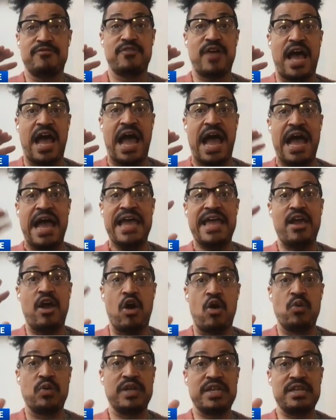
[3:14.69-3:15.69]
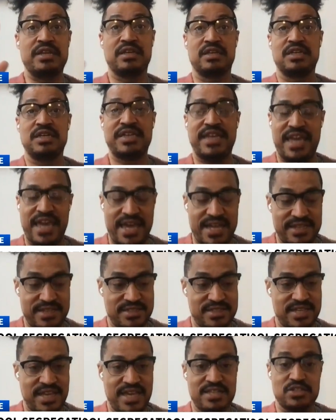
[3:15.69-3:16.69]
if I only look at
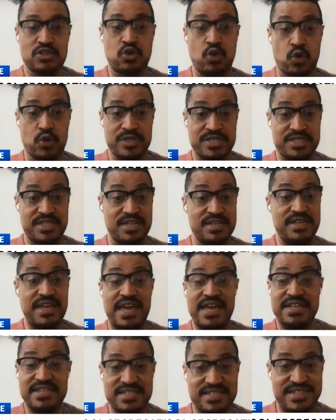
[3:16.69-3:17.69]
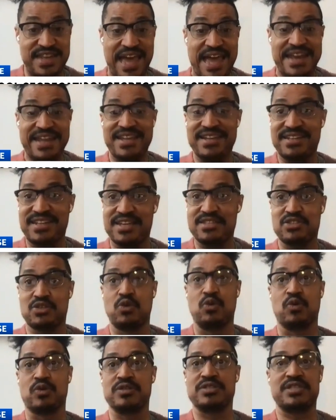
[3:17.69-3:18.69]
test scores today, static test
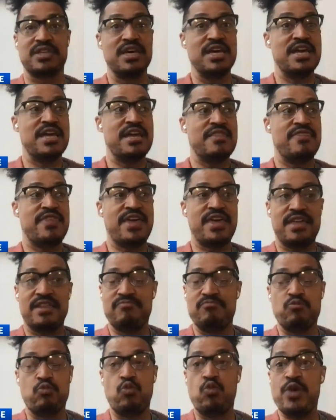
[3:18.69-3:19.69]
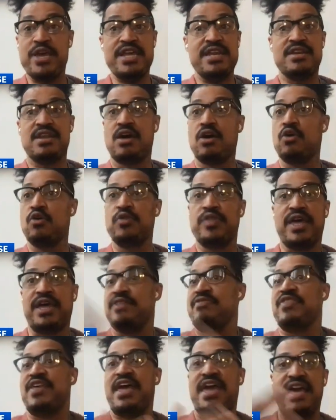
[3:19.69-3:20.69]
scores, then we know
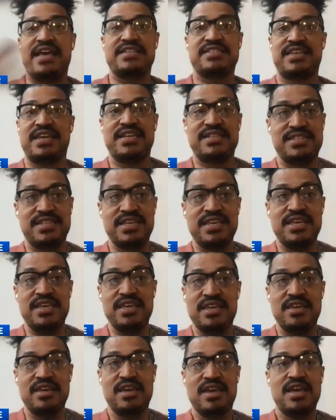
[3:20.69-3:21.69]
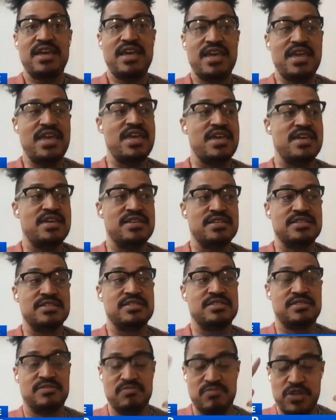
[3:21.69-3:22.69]
that the SAT
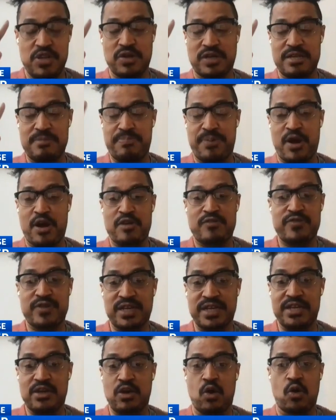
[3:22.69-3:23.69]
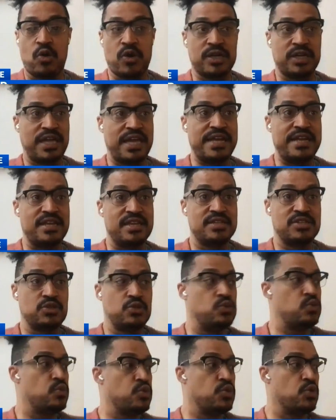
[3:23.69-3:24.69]
is nearly perfectly correlated
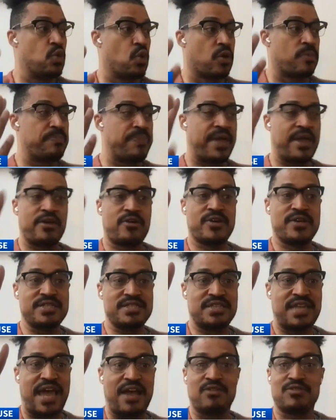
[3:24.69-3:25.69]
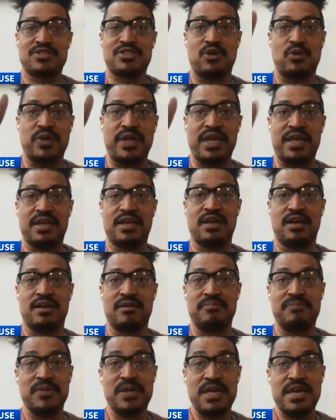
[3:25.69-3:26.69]
to your parents' household
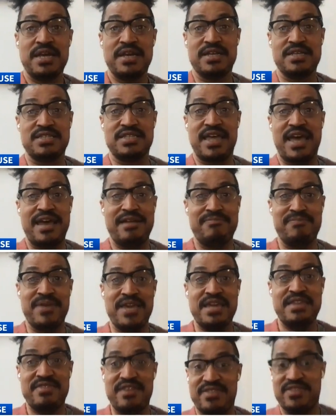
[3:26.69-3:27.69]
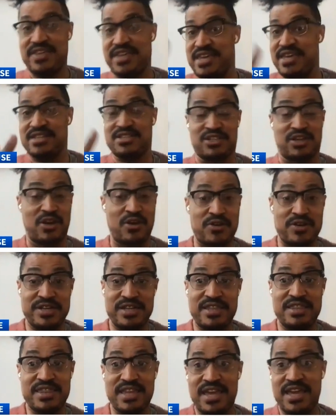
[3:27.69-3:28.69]
income. Does that mean that the kids learned
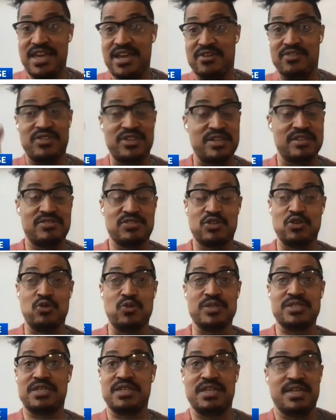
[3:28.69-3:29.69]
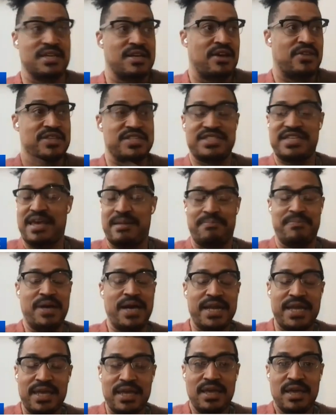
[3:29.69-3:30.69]
anything or the school was good? No, they just had
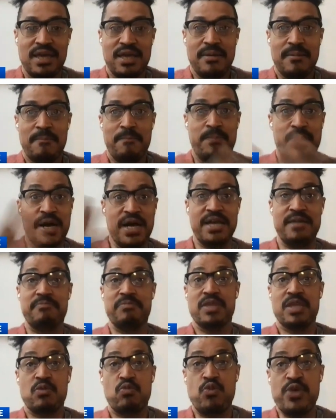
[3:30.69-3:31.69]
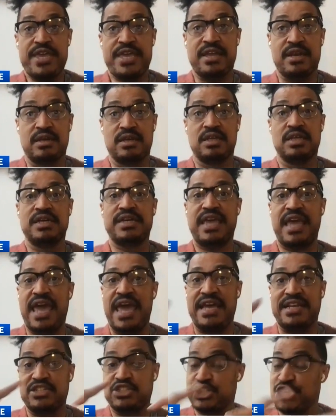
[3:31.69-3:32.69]
money. But we can look
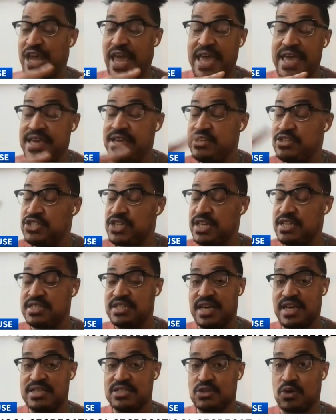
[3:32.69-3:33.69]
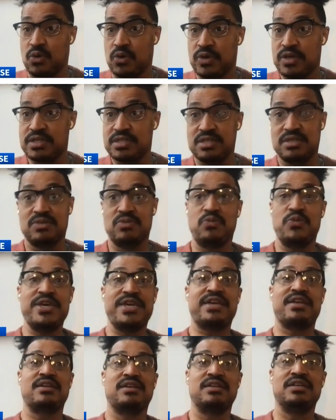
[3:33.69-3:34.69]
at change in test scores.
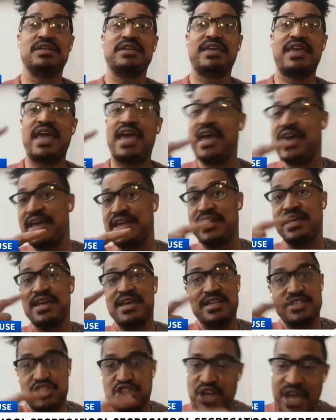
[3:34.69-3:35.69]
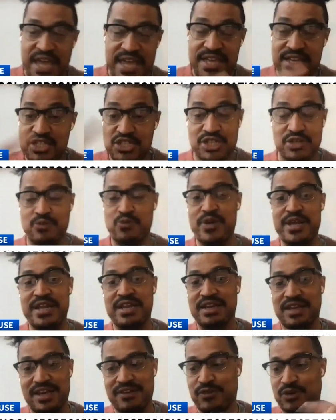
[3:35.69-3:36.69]
We can look at change in
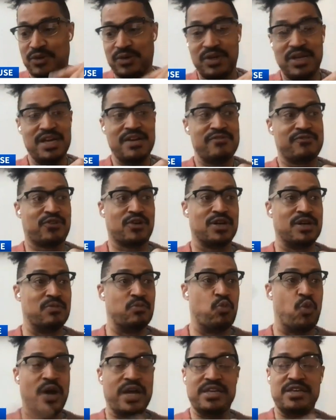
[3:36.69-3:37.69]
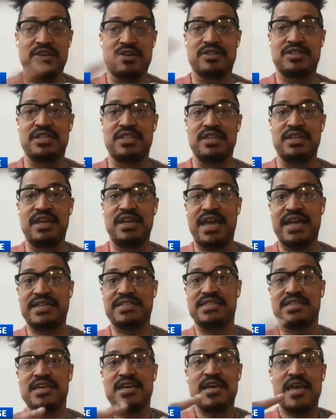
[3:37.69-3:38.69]
reading level from one year to the
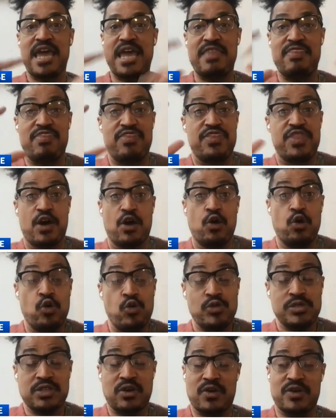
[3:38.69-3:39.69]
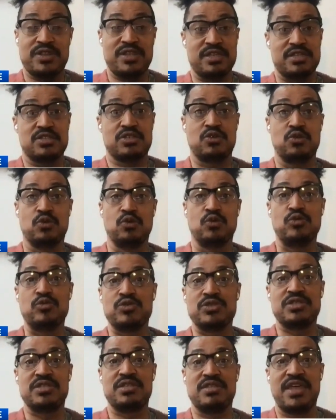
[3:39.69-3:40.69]
next. And those are the
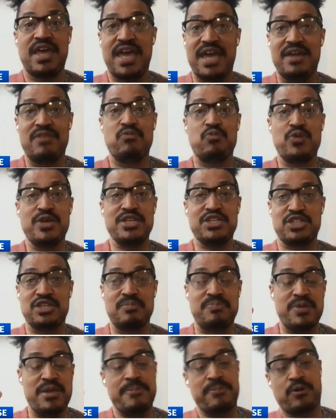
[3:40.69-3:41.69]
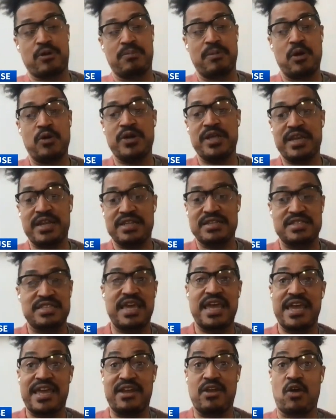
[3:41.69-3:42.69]
schools that we should be promoting and
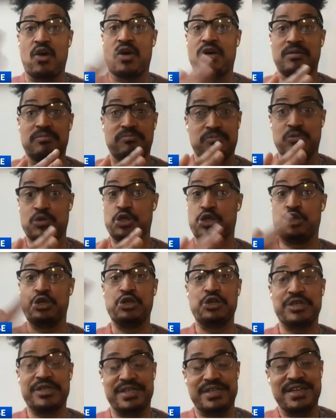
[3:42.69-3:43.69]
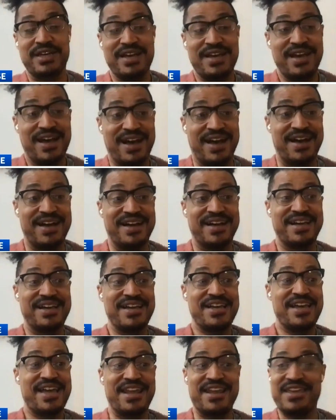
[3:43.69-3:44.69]
saying are good.
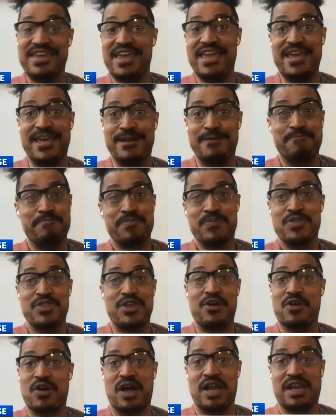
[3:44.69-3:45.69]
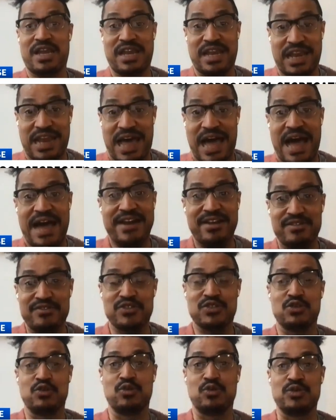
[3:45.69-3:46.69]
And again, there are a lot of
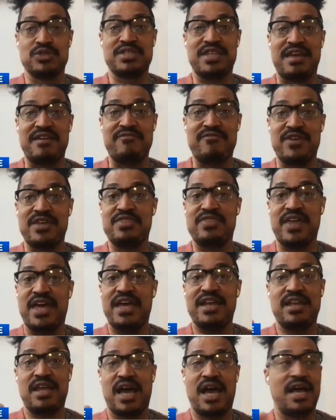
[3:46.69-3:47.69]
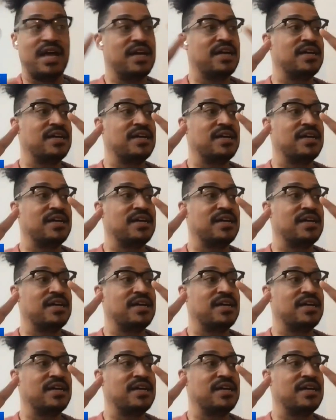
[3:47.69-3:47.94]
schools that fit that.